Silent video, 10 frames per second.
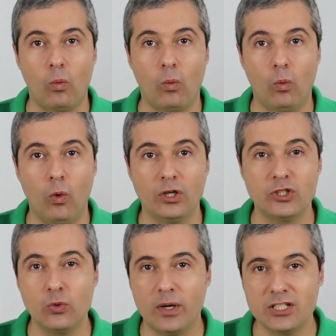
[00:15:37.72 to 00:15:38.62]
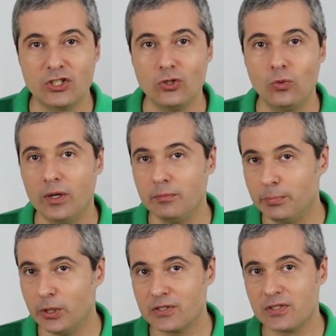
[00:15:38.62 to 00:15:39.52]
what do I do when
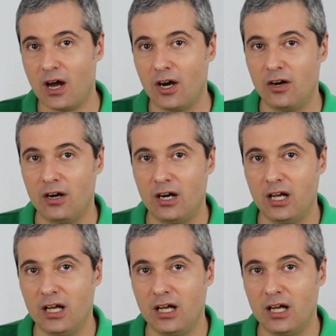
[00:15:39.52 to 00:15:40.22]
books are